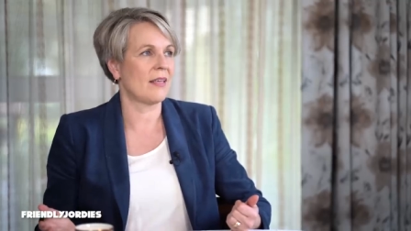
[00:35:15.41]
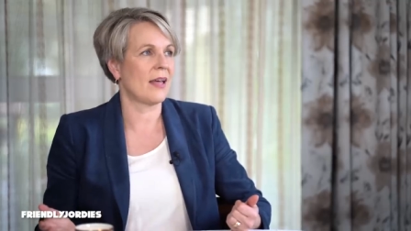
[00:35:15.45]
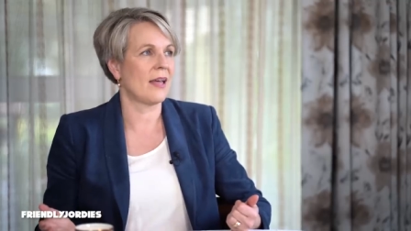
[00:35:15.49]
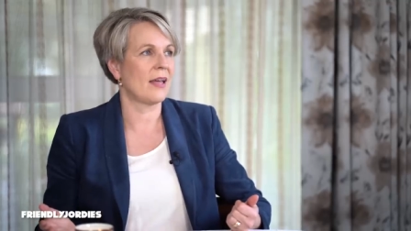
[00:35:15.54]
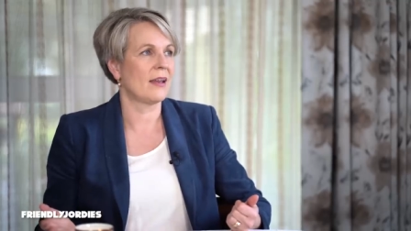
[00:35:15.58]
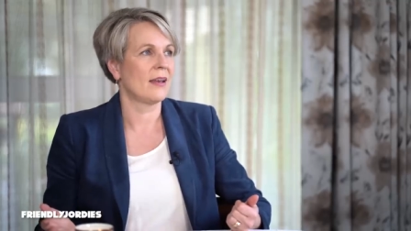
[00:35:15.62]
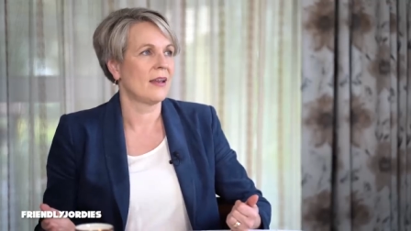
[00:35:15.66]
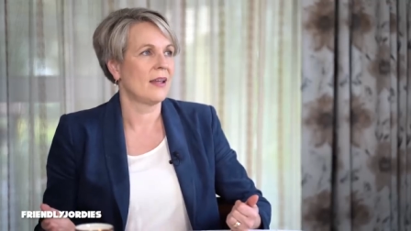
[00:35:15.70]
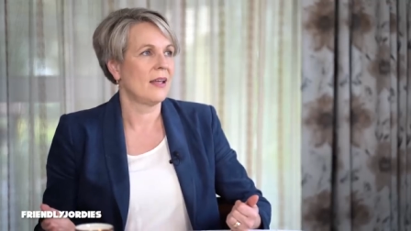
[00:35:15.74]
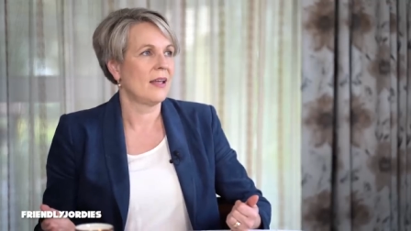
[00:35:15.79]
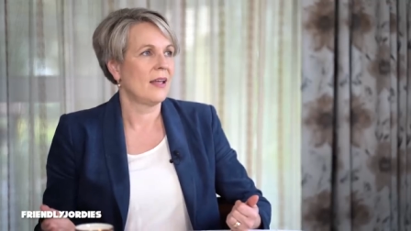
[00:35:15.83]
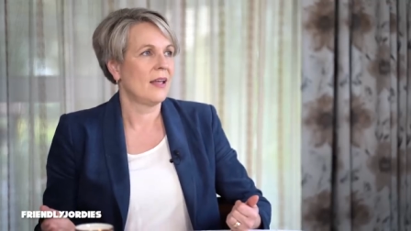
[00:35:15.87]

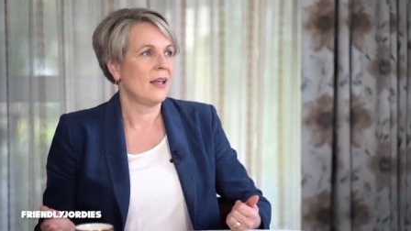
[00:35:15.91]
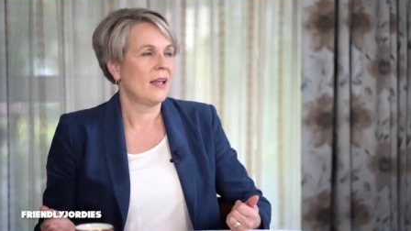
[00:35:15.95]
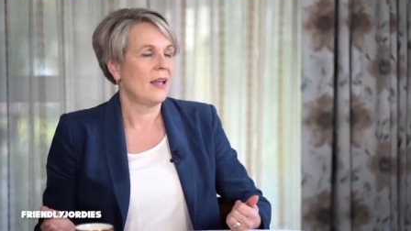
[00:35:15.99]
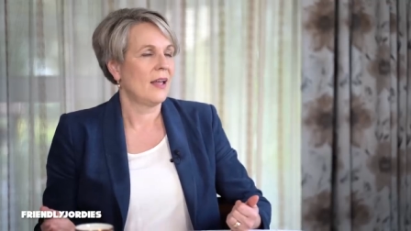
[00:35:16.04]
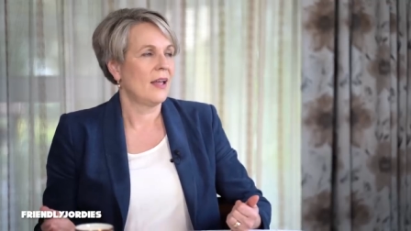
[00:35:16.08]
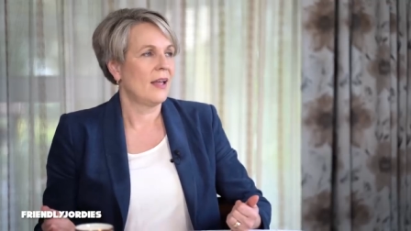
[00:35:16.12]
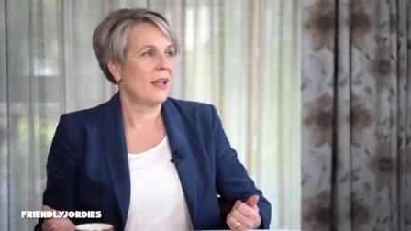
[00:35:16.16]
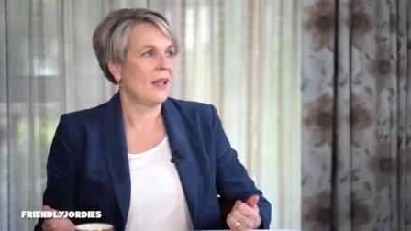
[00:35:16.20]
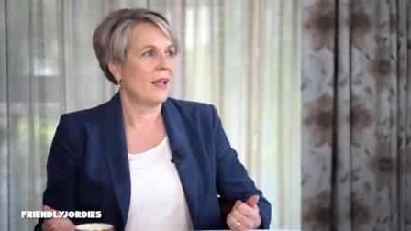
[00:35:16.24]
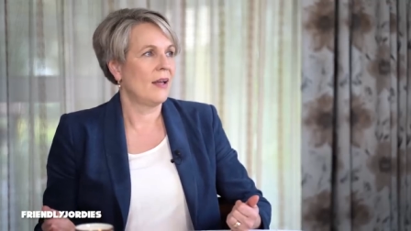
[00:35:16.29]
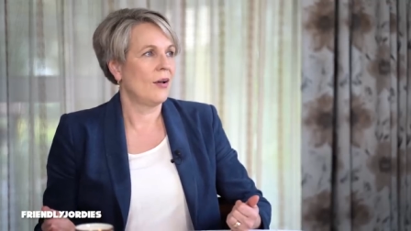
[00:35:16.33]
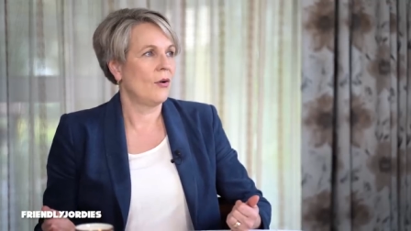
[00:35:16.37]
that
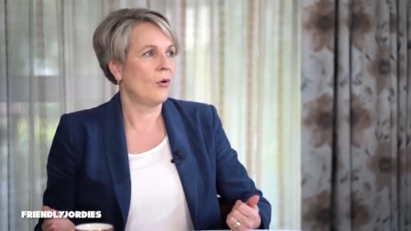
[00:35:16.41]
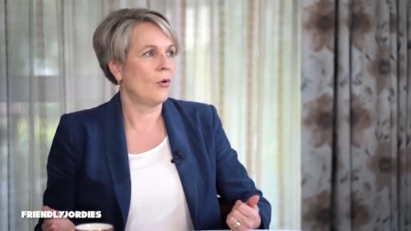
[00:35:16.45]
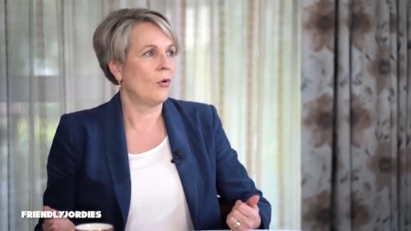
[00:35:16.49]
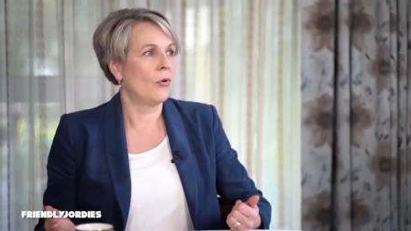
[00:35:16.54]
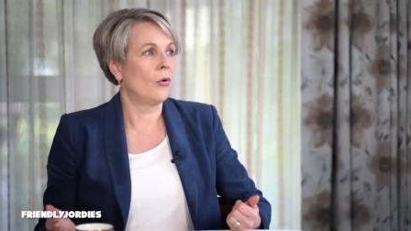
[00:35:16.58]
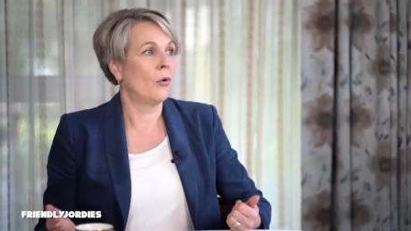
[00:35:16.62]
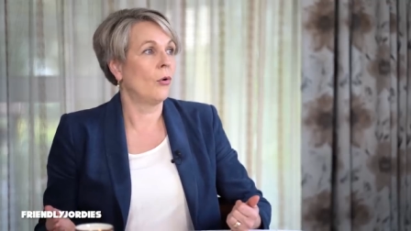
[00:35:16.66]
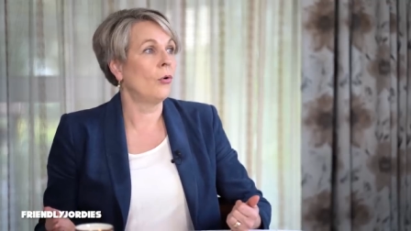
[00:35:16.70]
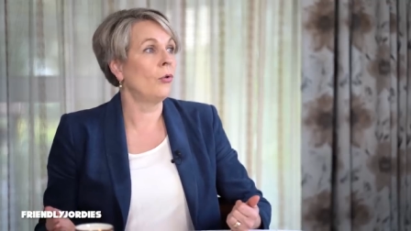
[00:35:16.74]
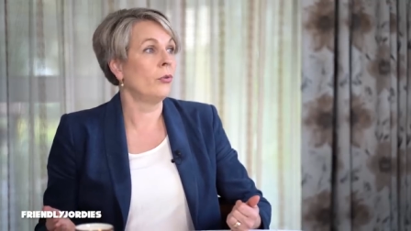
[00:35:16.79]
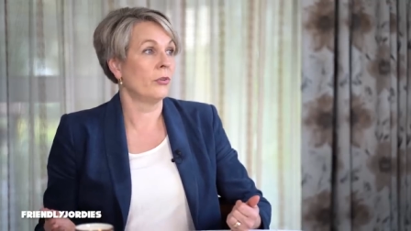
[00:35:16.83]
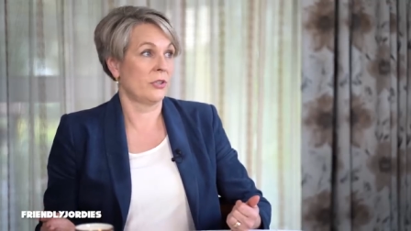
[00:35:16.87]

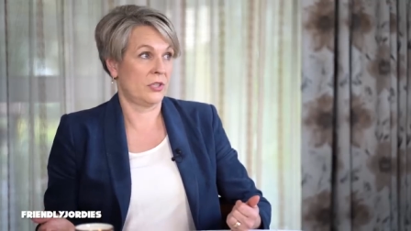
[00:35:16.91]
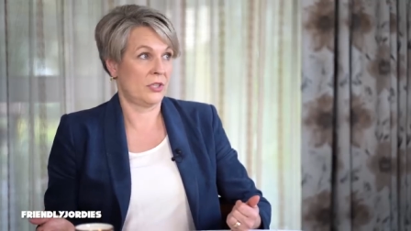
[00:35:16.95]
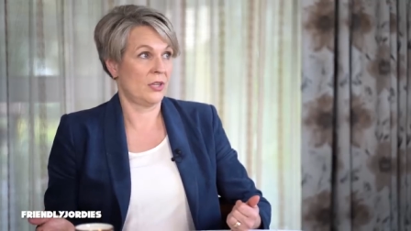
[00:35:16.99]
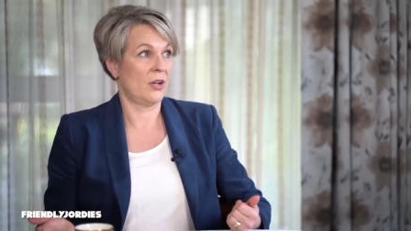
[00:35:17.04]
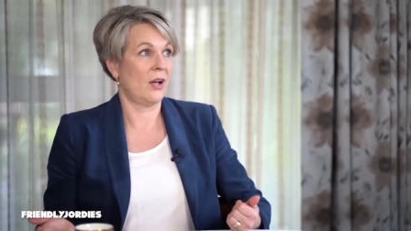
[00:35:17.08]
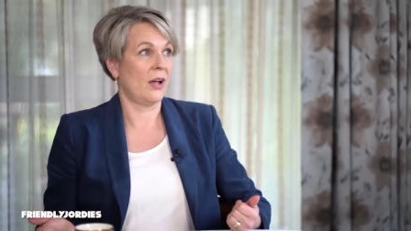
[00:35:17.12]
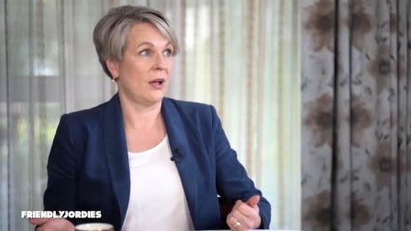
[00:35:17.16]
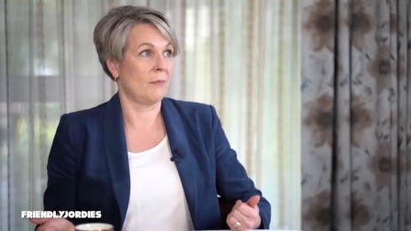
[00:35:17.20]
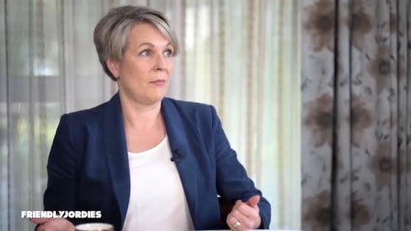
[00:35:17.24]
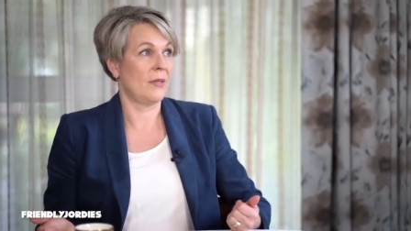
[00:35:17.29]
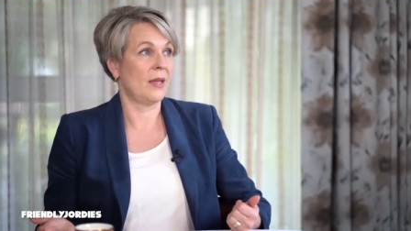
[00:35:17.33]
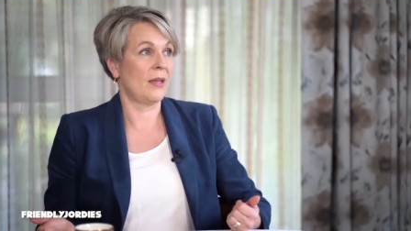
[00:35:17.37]
all the
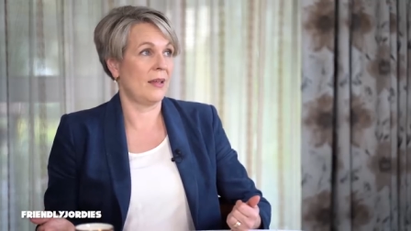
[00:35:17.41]
time.